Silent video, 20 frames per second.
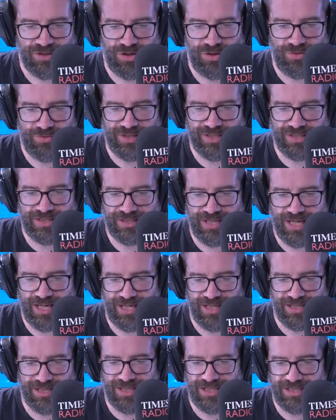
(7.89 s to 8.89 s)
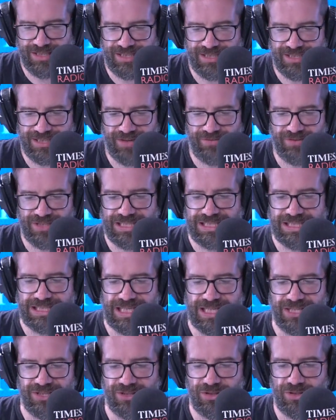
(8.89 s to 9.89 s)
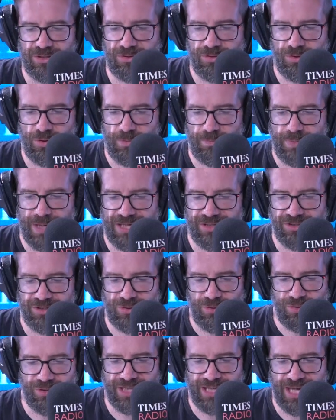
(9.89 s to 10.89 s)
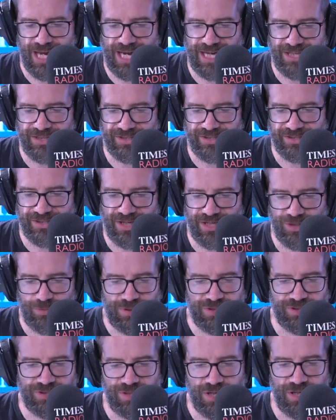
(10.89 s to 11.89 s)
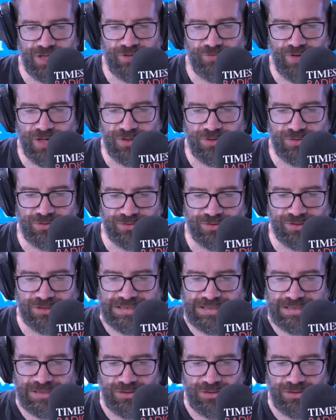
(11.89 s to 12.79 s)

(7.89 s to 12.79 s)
On this day in 1976, New York band Talking Heads signed with Sire Records.